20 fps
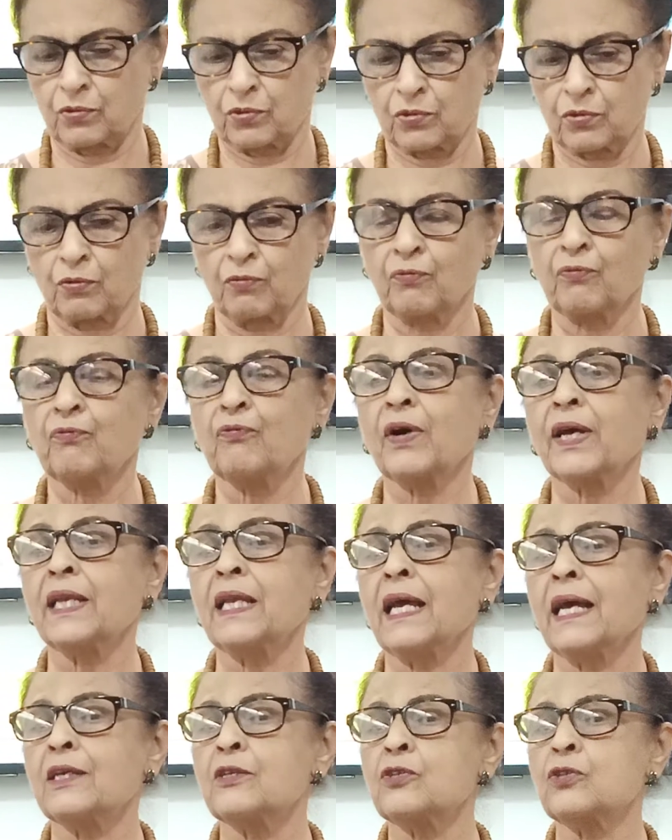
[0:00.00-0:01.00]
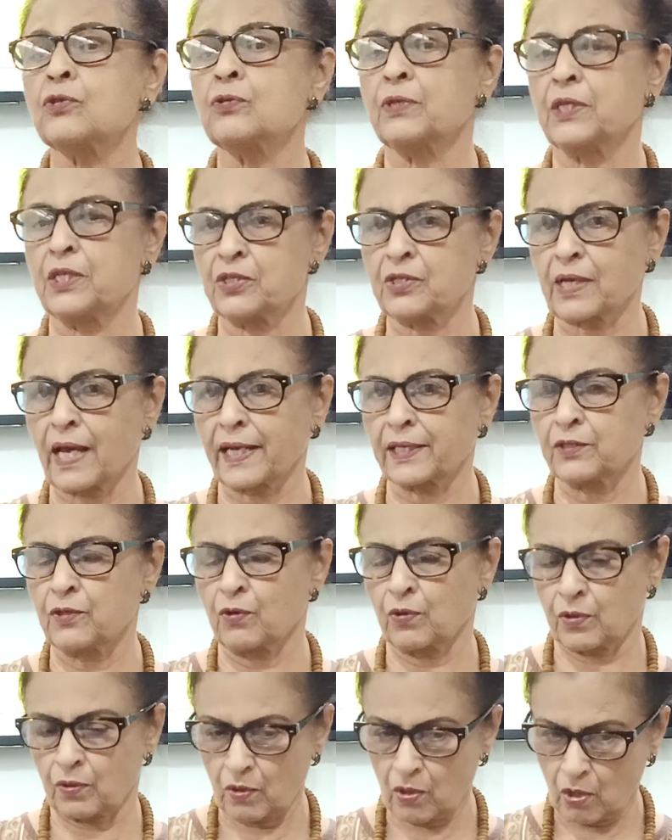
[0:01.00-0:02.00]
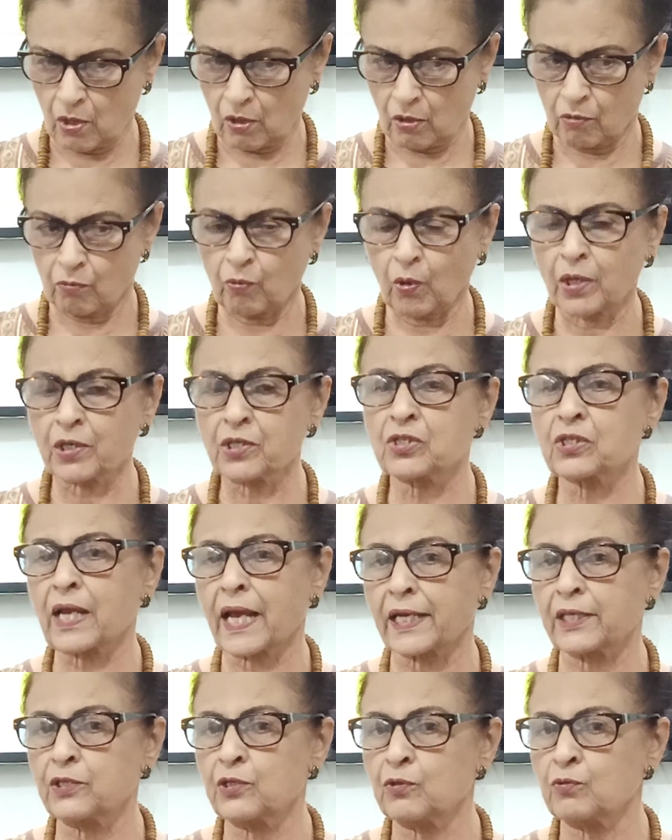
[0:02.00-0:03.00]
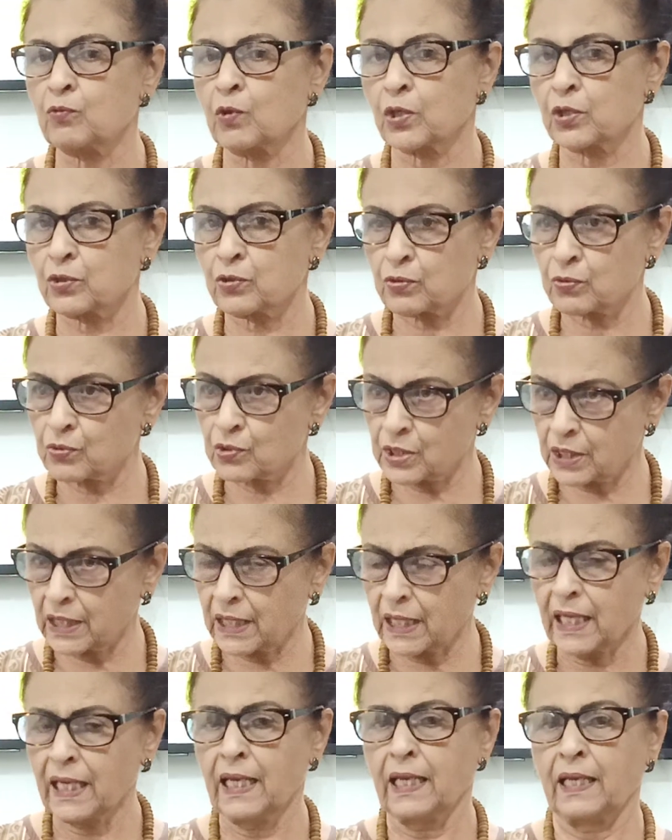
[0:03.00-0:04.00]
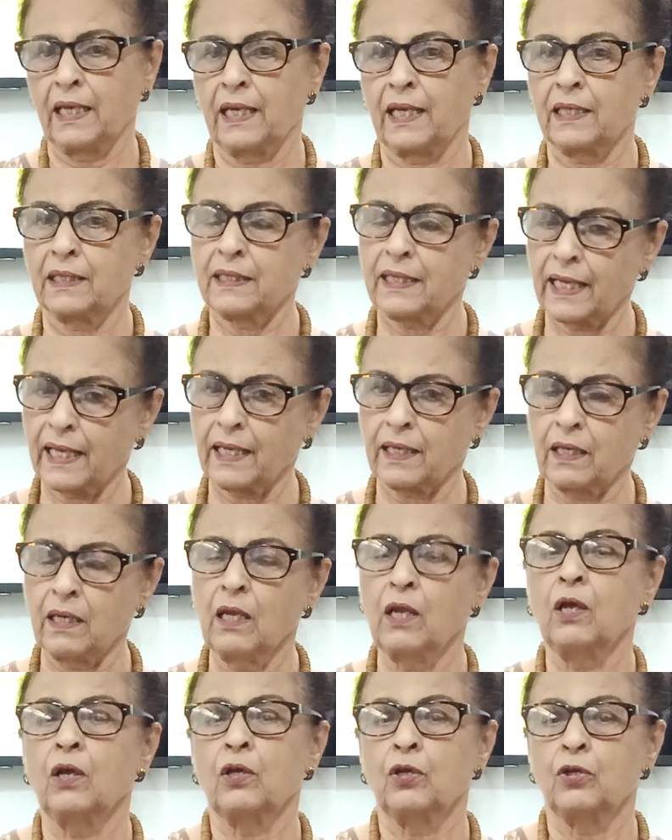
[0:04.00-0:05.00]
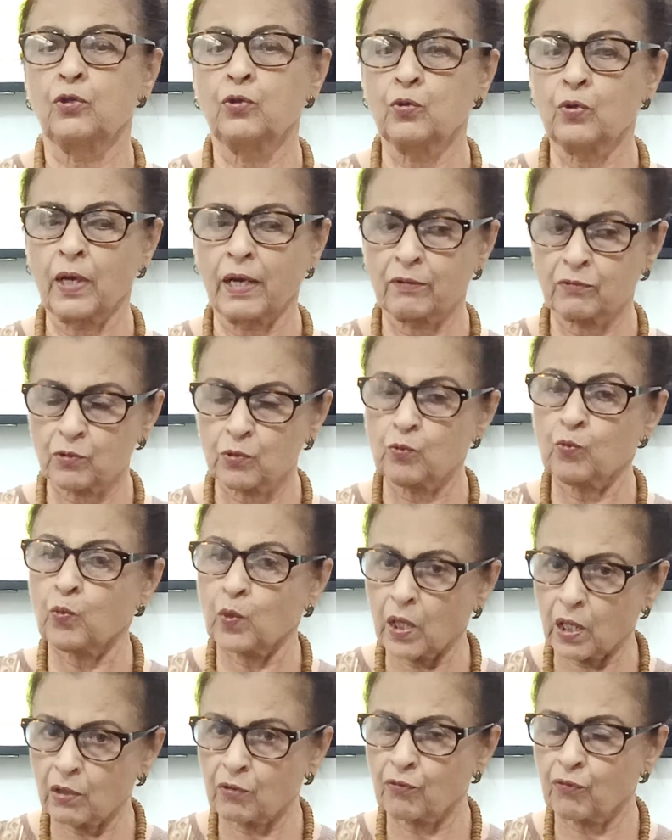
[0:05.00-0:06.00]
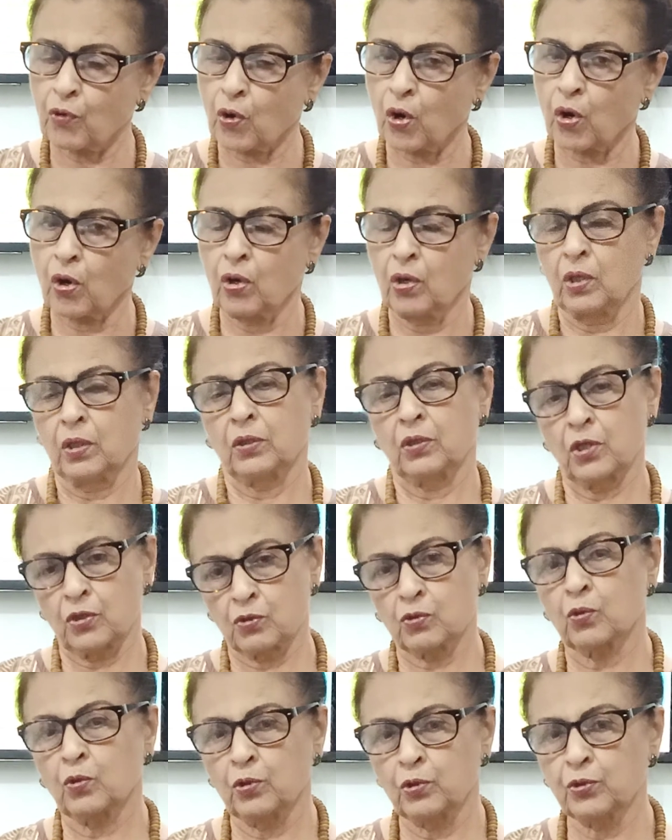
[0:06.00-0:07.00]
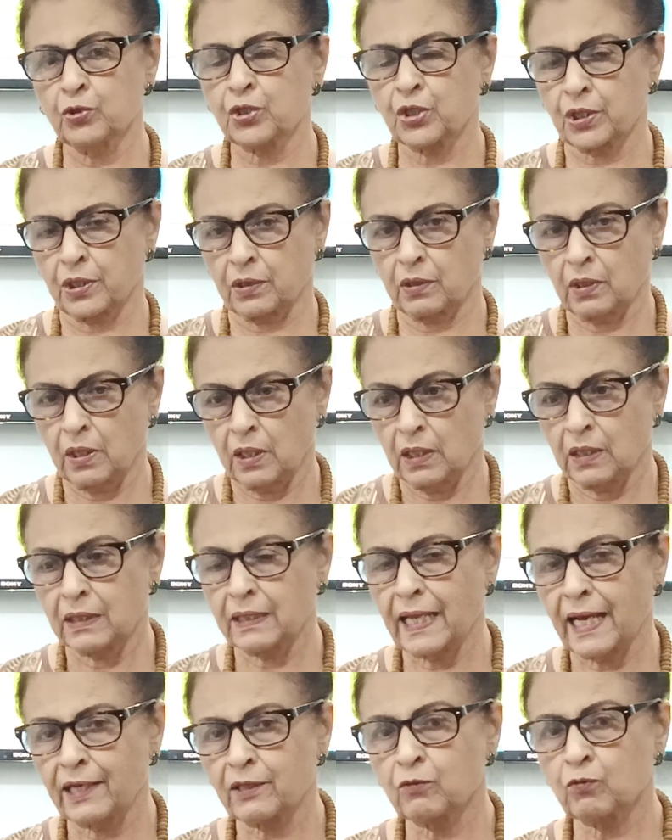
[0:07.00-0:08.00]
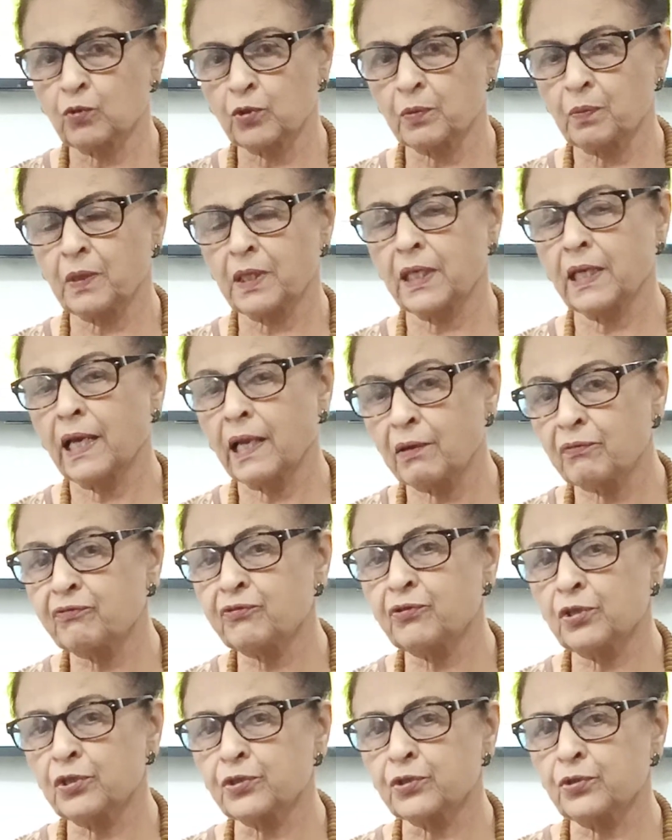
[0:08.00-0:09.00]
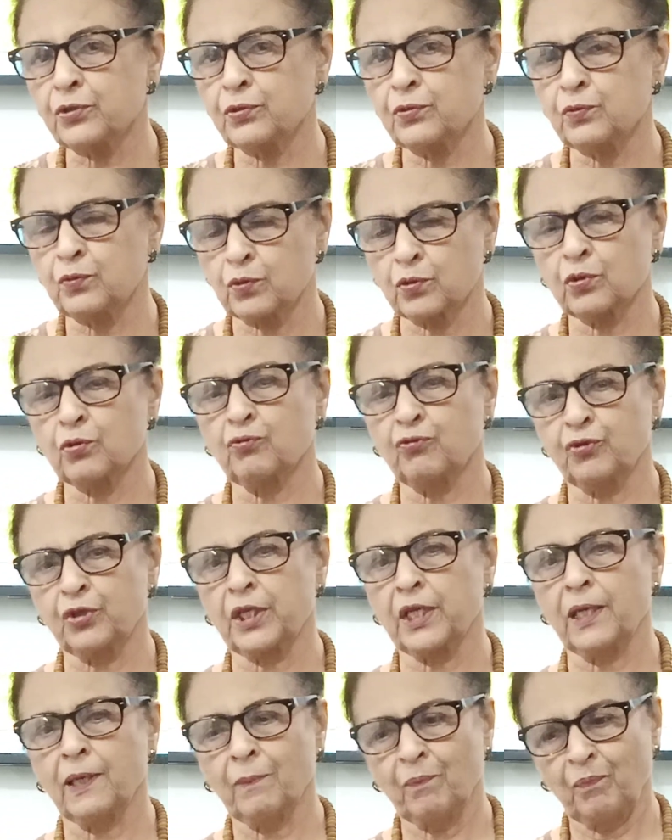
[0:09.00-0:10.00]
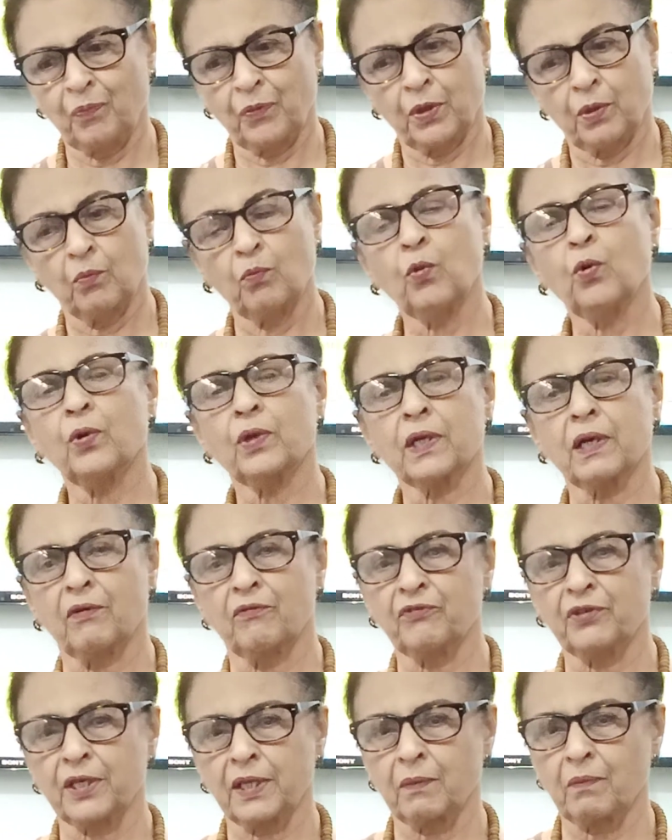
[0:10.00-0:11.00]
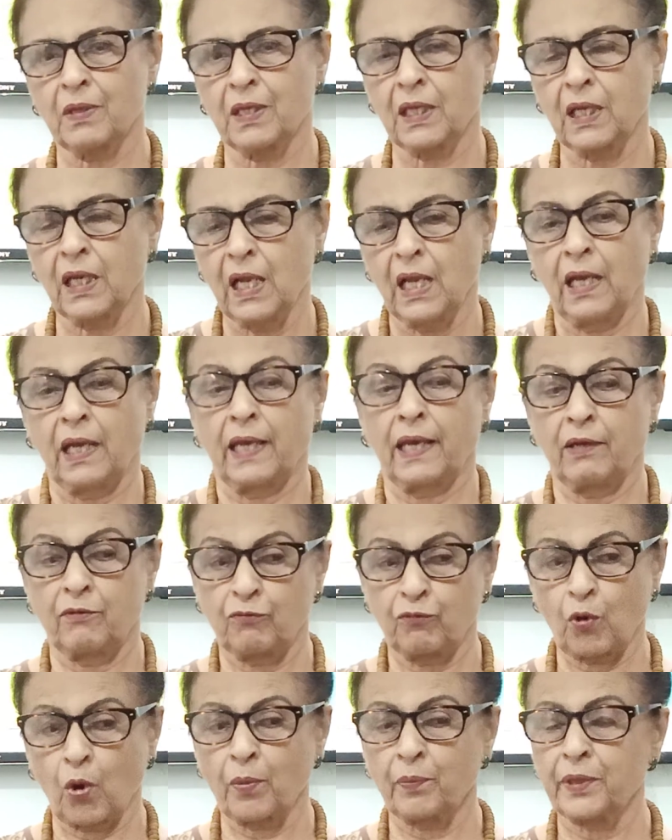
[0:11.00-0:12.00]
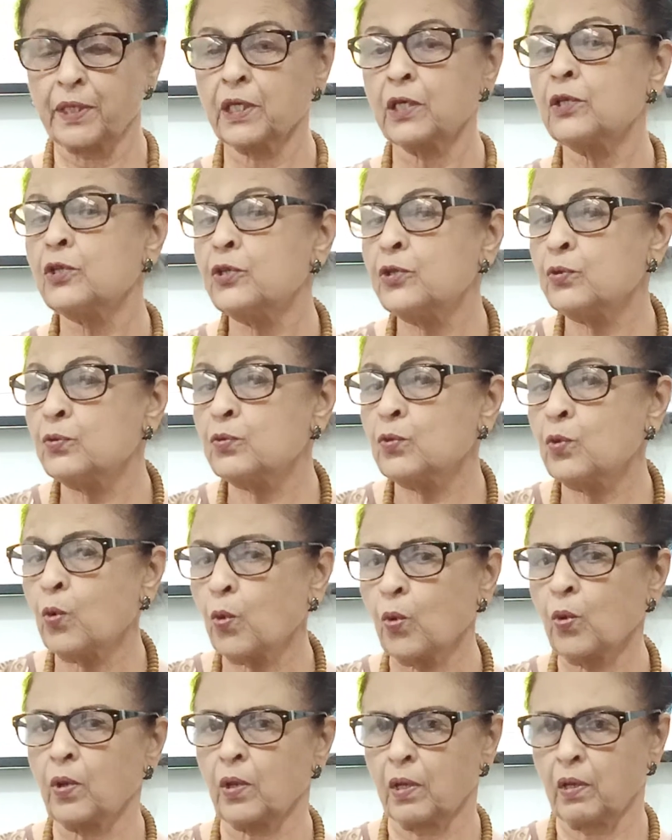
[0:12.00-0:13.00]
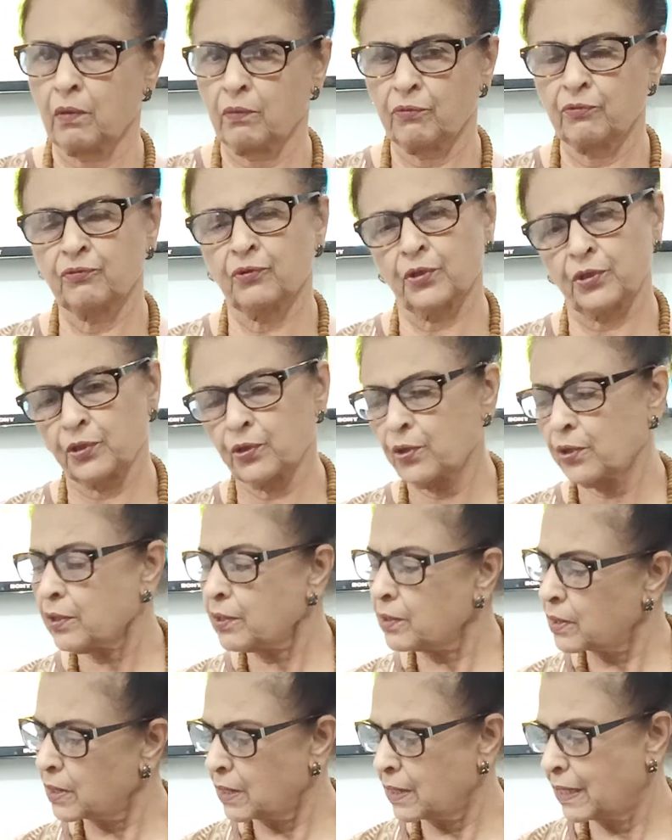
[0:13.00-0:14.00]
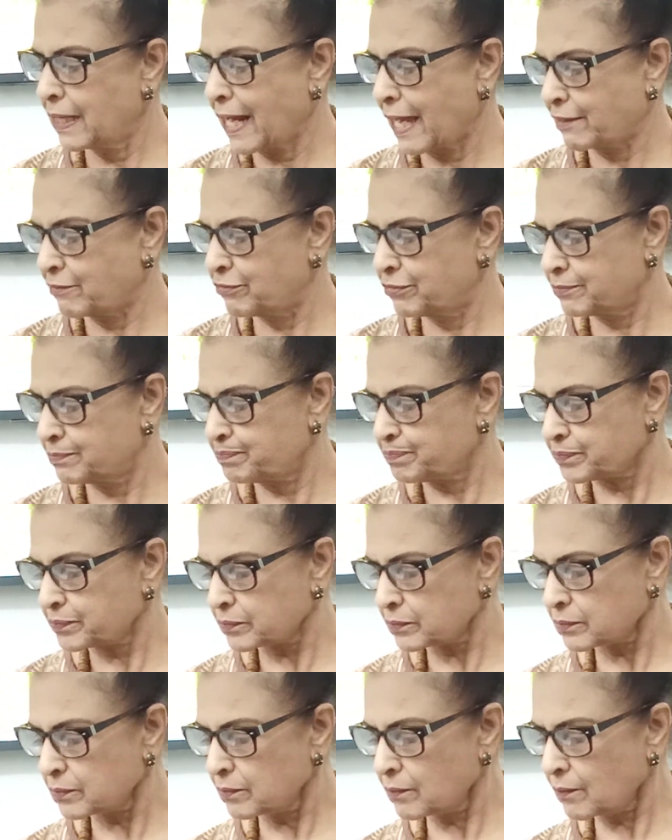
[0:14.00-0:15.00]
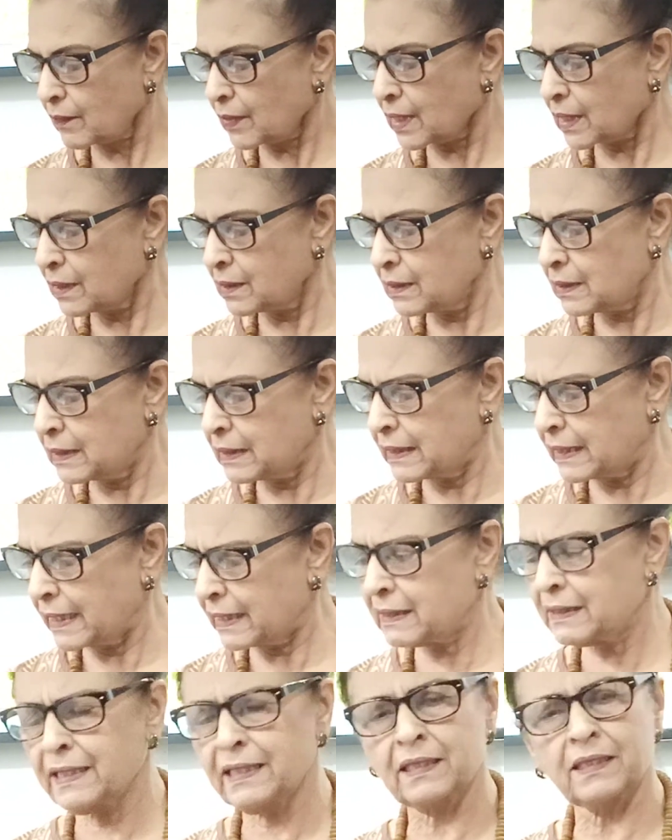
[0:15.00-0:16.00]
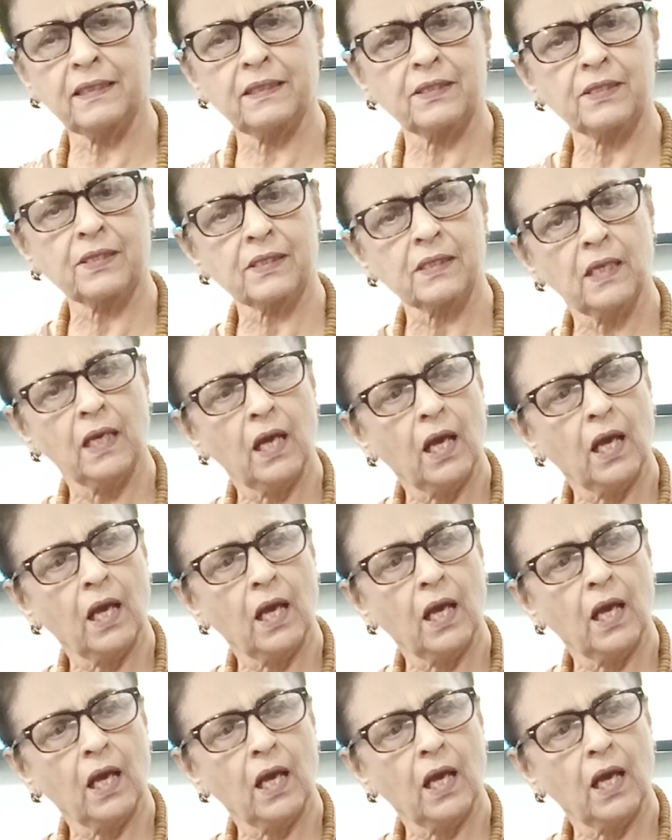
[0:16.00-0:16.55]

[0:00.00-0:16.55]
So one has to decide on what side you want to see, and then you have to work for the solution that would be helpful to you to feel more comfortable and forming a new goal for your life. Then there is